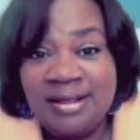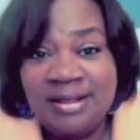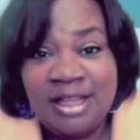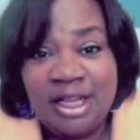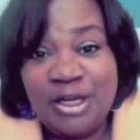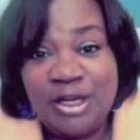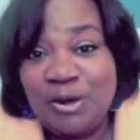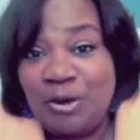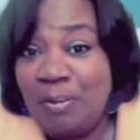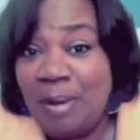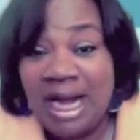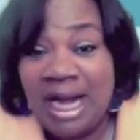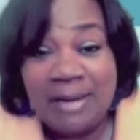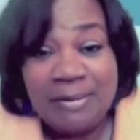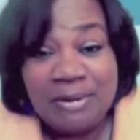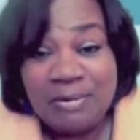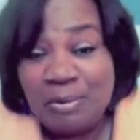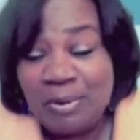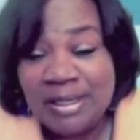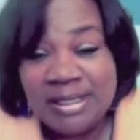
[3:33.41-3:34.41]
that nobody
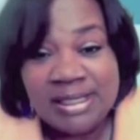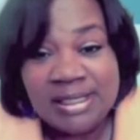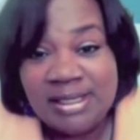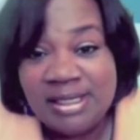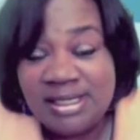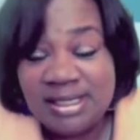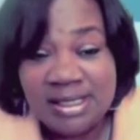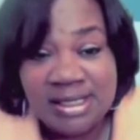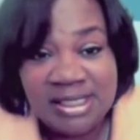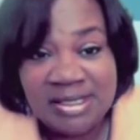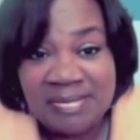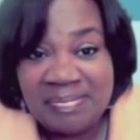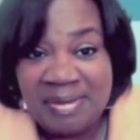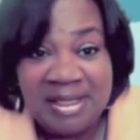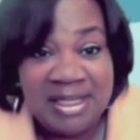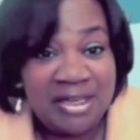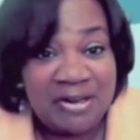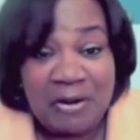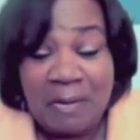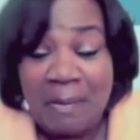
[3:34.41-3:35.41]
would want to listen to me,
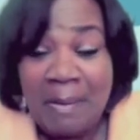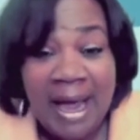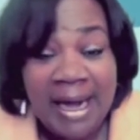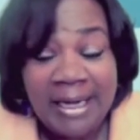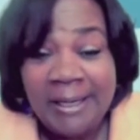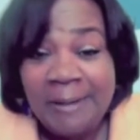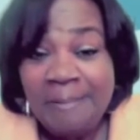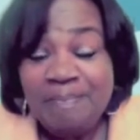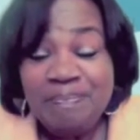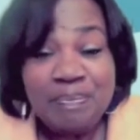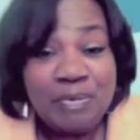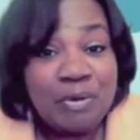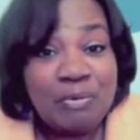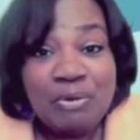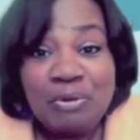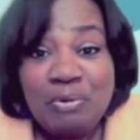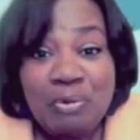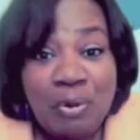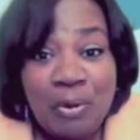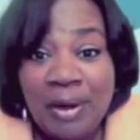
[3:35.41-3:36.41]
that nobody
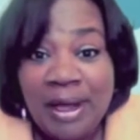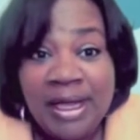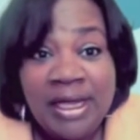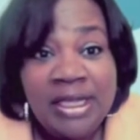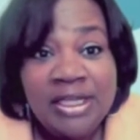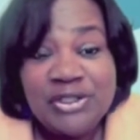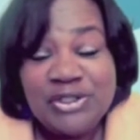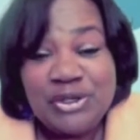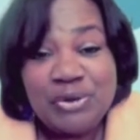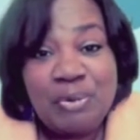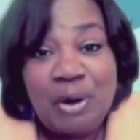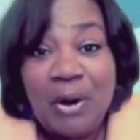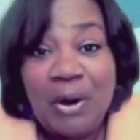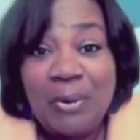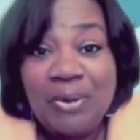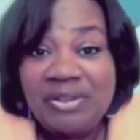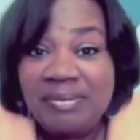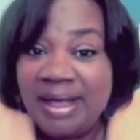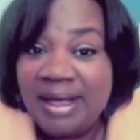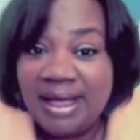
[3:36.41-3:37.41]
would want to work
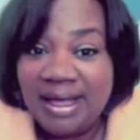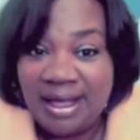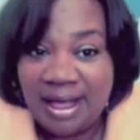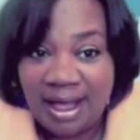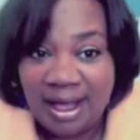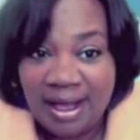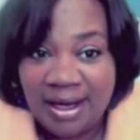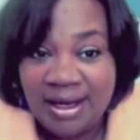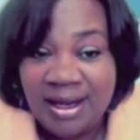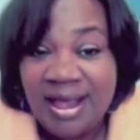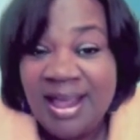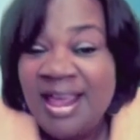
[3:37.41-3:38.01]
with me again.